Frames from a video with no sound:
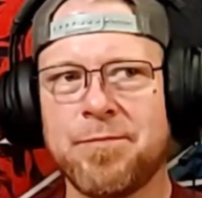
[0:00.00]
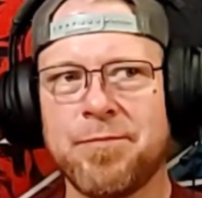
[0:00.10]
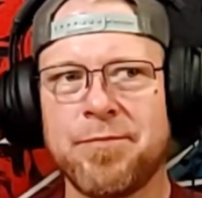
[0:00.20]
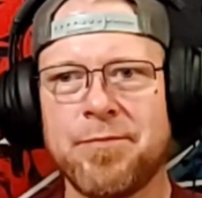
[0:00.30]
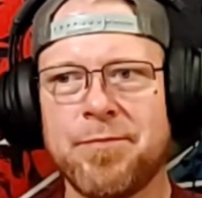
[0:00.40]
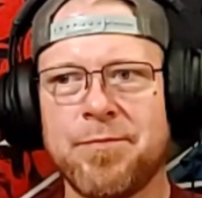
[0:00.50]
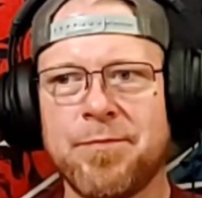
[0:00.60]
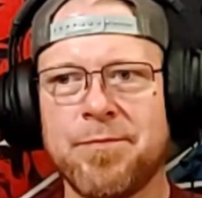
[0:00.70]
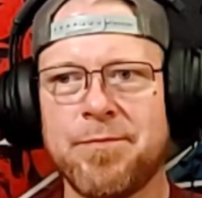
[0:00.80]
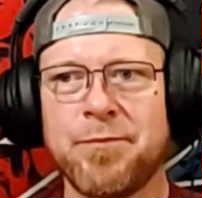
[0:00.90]

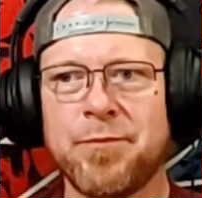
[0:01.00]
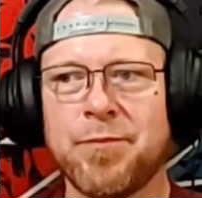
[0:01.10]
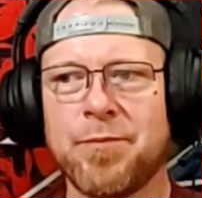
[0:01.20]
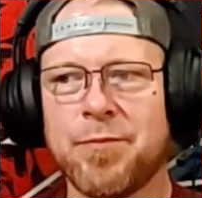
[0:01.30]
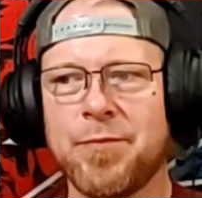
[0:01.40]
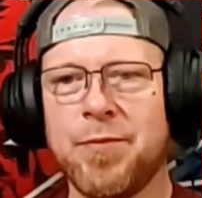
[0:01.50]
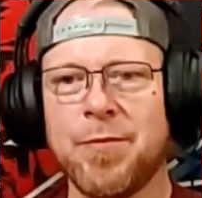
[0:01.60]
(silence)